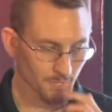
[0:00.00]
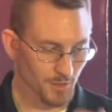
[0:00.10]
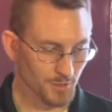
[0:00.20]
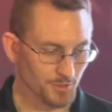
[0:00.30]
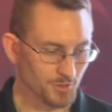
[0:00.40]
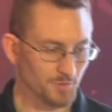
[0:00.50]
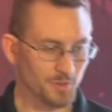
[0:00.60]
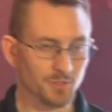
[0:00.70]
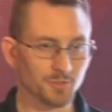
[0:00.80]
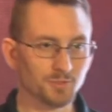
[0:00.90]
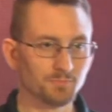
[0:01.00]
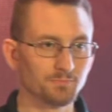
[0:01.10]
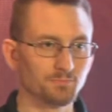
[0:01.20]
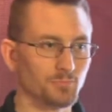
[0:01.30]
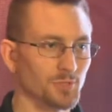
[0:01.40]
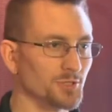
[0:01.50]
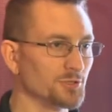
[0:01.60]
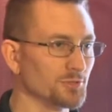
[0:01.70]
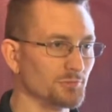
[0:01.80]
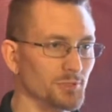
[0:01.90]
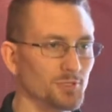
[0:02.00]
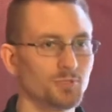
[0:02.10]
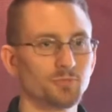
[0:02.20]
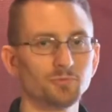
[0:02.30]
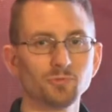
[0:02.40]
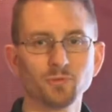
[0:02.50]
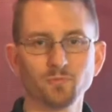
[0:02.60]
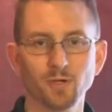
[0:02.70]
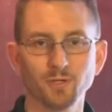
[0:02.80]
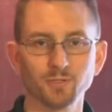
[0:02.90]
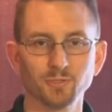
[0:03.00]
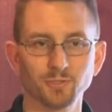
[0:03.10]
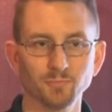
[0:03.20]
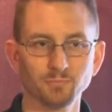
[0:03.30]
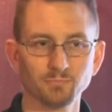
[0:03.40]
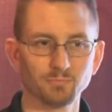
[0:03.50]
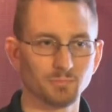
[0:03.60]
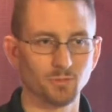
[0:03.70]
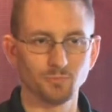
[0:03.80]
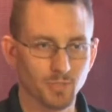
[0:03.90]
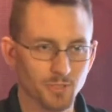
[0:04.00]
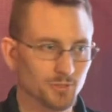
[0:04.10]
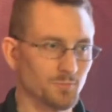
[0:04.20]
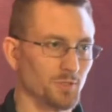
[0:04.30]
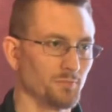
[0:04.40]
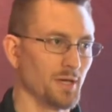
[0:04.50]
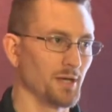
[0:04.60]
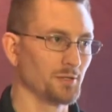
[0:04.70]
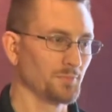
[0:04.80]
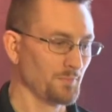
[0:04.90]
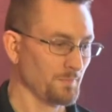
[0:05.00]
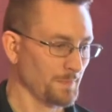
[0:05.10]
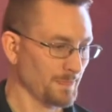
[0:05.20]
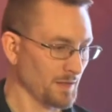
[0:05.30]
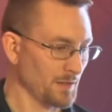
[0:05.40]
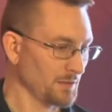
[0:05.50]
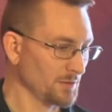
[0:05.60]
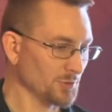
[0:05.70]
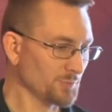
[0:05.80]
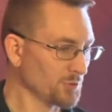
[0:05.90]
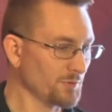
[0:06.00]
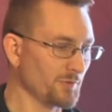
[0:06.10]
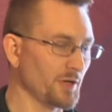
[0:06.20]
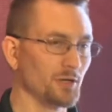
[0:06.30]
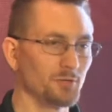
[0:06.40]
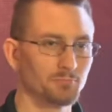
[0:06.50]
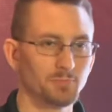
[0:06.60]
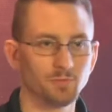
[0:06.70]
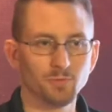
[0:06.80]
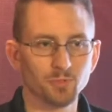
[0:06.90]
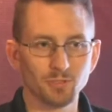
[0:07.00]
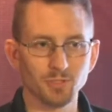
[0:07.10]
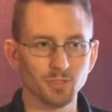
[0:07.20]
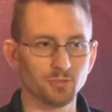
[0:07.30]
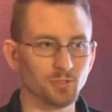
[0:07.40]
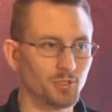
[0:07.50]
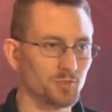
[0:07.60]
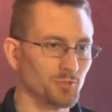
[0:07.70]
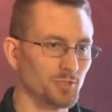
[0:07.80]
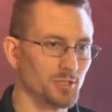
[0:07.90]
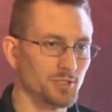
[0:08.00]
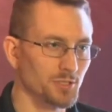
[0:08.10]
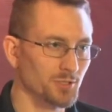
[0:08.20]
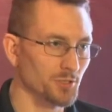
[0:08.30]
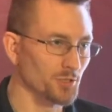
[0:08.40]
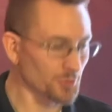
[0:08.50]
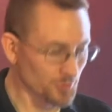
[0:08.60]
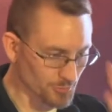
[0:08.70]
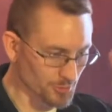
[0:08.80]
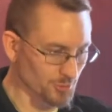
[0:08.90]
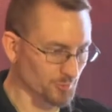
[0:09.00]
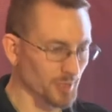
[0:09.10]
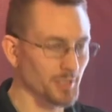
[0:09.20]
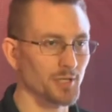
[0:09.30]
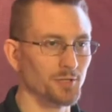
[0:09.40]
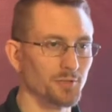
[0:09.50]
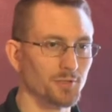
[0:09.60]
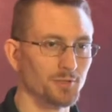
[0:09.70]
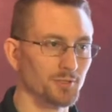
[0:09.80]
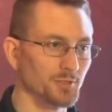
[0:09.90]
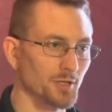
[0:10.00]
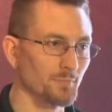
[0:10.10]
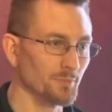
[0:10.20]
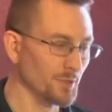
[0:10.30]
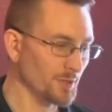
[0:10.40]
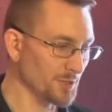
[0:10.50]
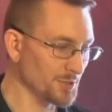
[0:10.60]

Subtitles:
HDFS. Let's list the root of the file system. Do we get something back? Let's put a file. Every machine, Linux machine has etc host. We'll just write it out there into temp on